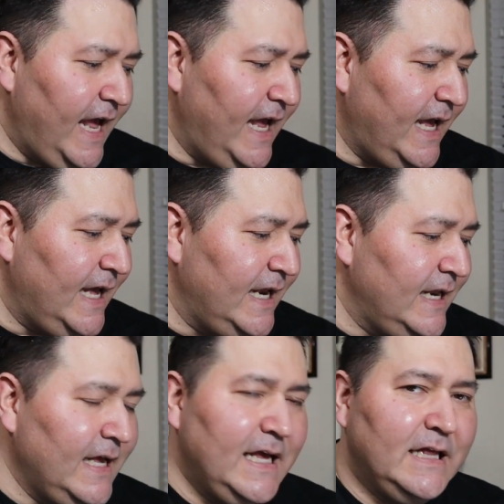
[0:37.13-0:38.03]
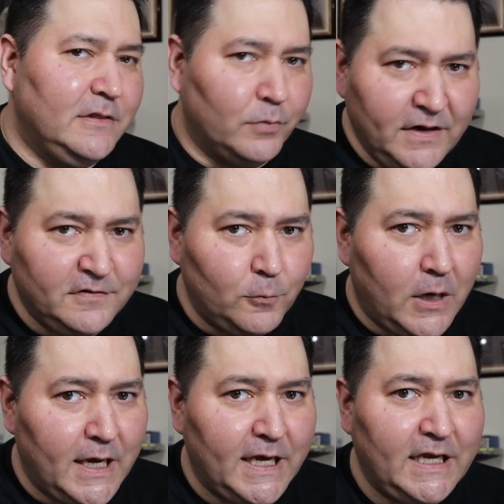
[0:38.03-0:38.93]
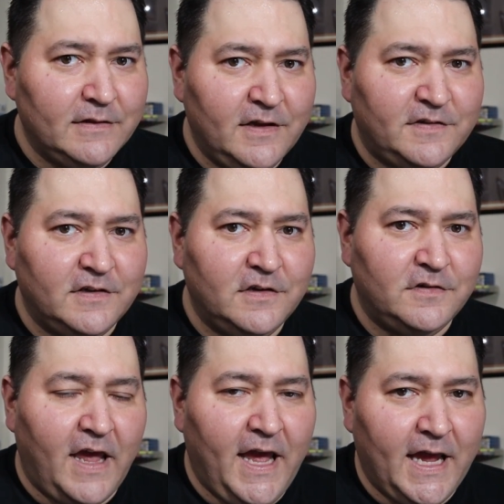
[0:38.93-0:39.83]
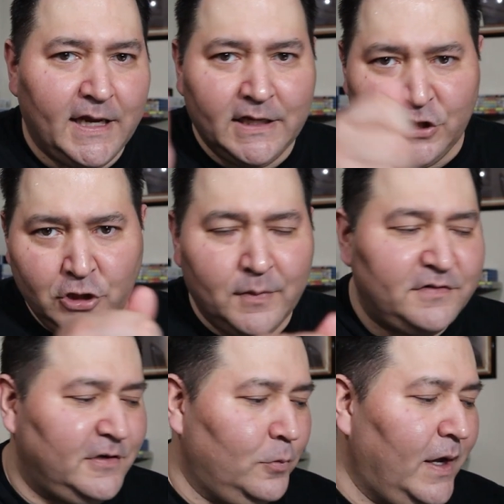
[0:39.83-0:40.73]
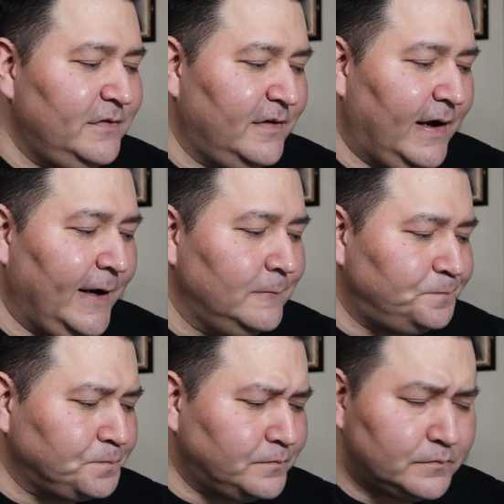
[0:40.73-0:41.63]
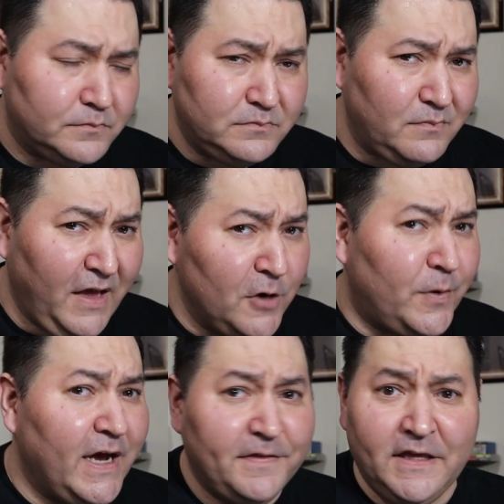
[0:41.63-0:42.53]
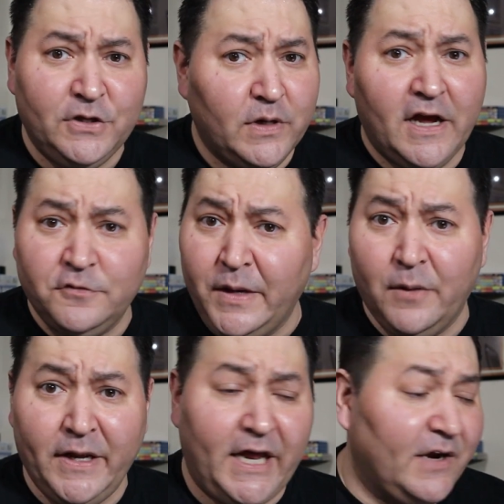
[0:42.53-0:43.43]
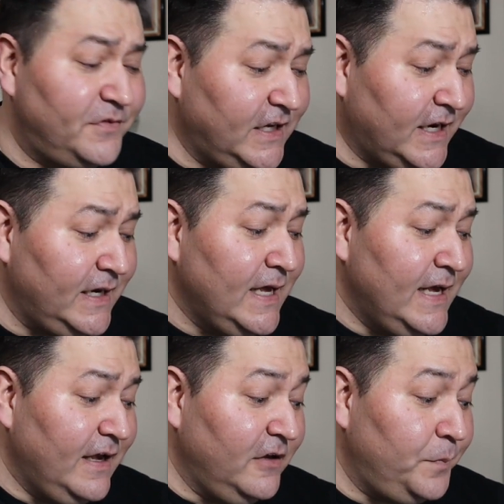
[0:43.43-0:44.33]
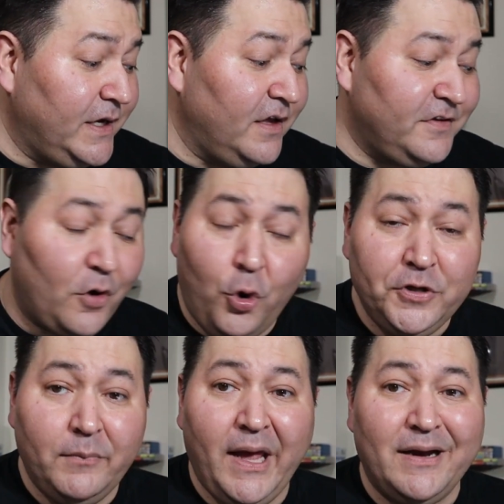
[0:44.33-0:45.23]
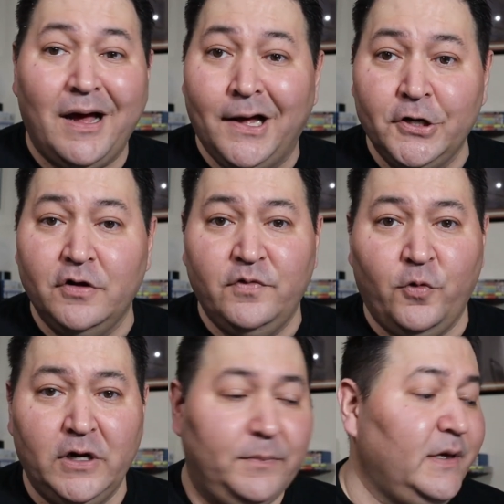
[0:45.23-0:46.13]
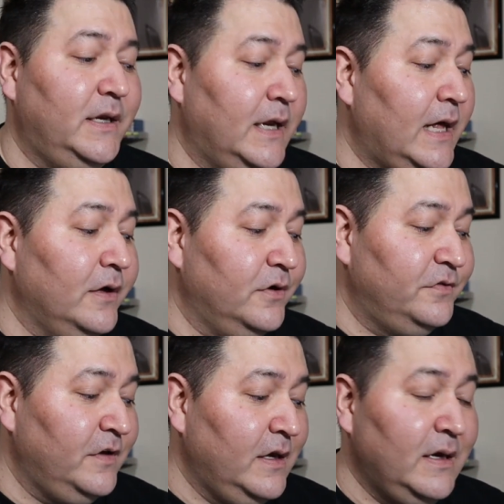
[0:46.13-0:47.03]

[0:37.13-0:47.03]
And the reason why this is a You Missed It Wednesday and why I think you guys may or may not have seen it is because it only made $140 million